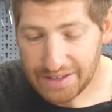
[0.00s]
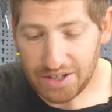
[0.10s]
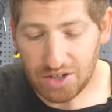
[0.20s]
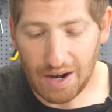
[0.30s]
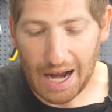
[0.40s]

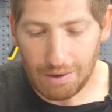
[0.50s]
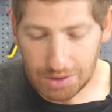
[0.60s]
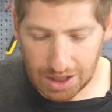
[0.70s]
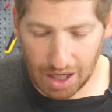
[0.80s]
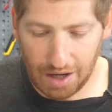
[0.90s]
then you're
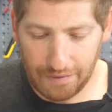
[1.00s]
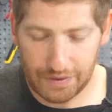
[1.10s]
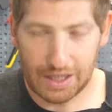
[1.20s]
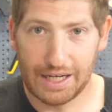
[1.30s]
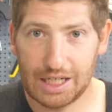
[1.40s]
out
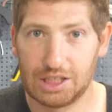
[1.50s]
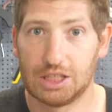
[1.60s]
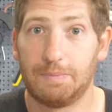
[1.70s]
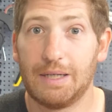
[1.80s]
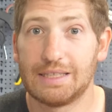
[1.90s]
of
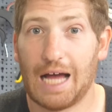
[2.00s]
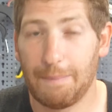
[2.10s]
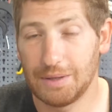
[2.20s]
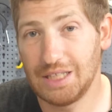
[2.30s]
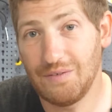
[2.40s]
connections because
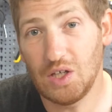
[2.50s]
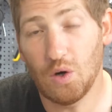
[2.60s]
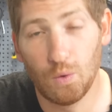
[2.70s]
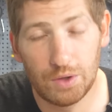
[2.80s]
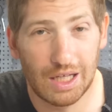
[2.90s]
Apple TV
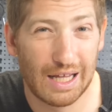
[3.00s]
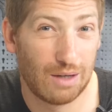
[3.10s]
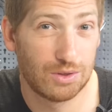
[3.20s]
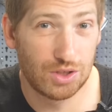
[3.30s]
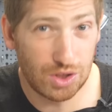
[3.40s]
only
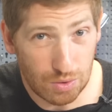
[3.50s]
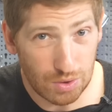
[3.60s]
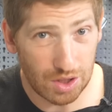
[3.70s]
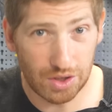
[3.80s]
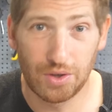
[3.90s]
allows two
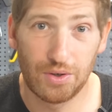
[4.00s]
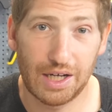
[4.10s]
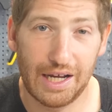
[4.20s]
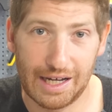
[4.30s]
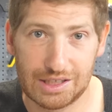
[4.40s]

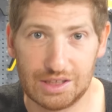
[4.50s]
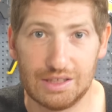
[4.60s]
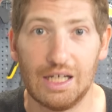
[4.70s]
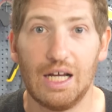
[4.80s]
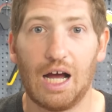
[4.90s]
concurrent
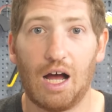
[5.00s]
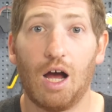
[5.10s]
connections uh,